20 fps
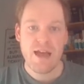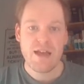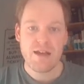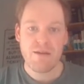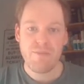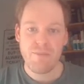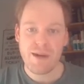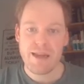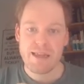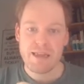
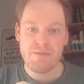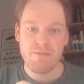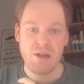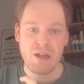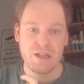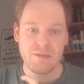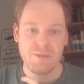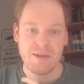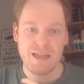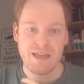Complete the
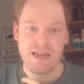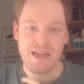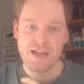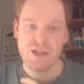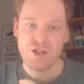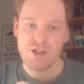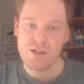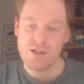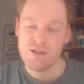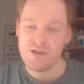
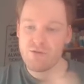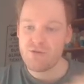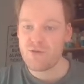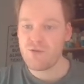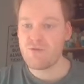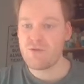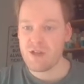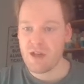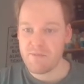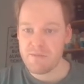multiplication. So
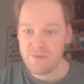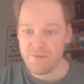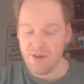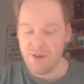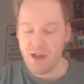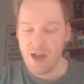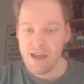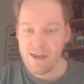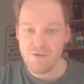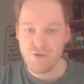2 times
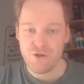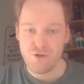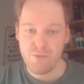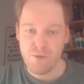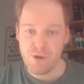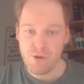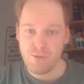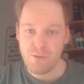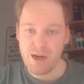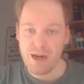5 you should
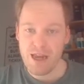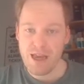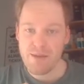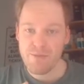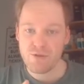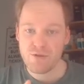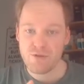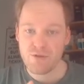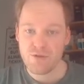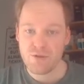be well
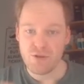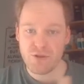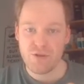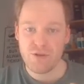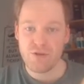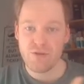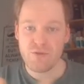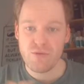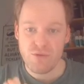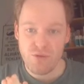able to
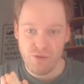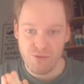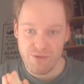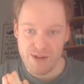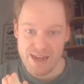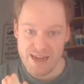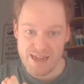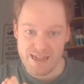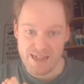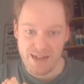do.
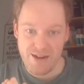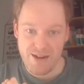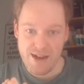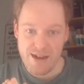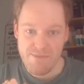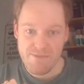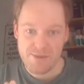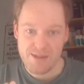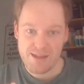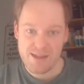3
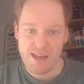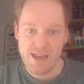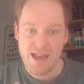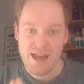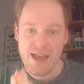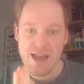times.